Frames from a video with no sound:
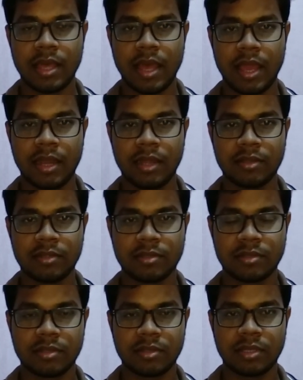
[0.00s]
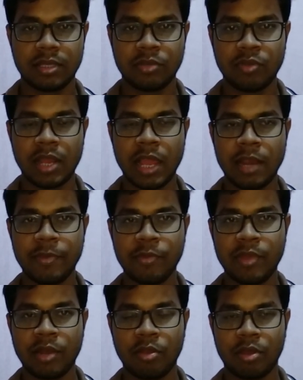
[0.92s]
and it will help
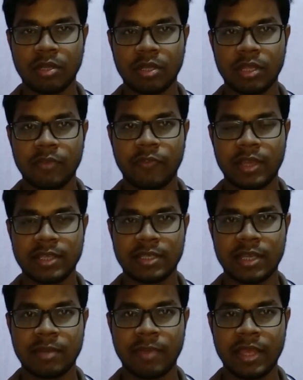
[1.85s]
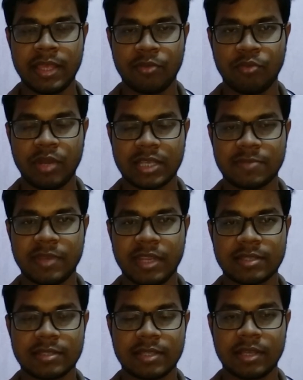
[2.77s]
you a lot if I share my own
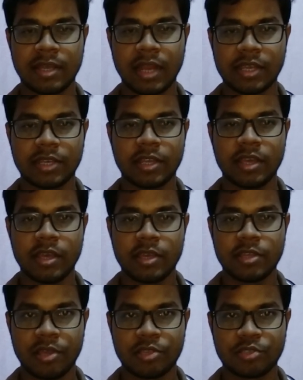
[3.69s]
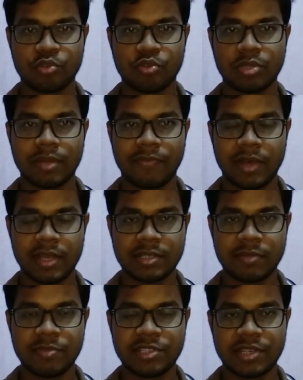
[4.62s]
experience, right? So the
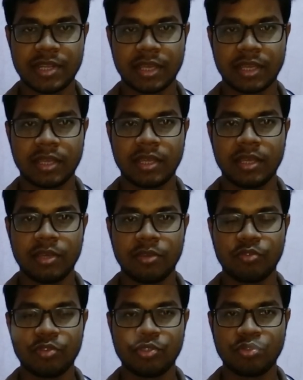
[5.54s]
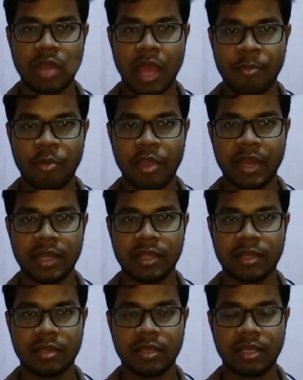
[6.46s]
first mistake we should
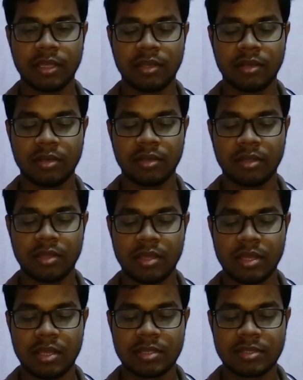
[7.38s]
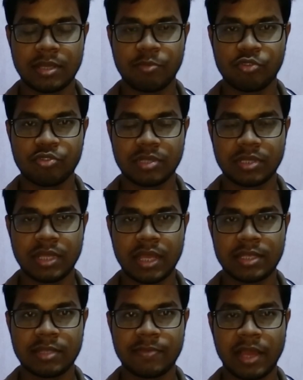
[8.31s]
avoid in, suppose
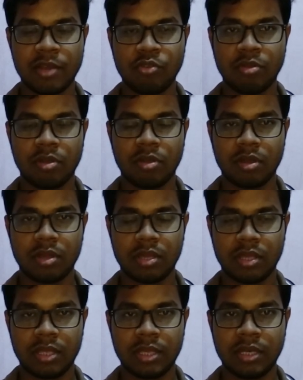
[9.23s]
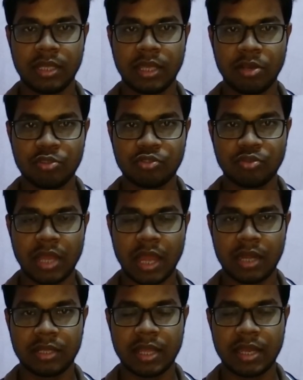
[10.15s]
there is a value in kilojoule
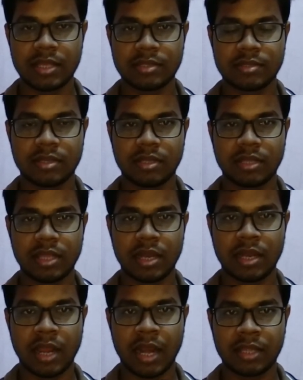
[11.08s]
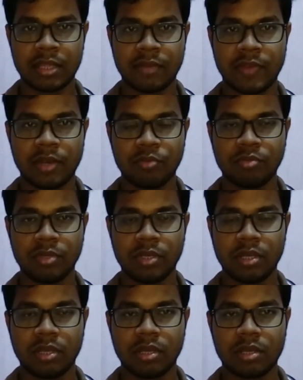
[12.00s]
and there are another value
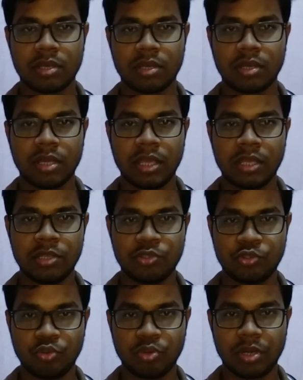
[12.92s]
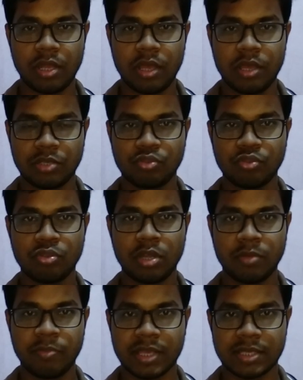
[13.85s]
in joule. You should
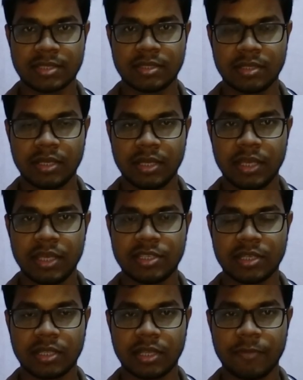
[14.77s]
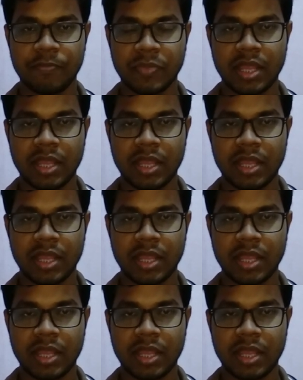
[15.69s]
not mix each other.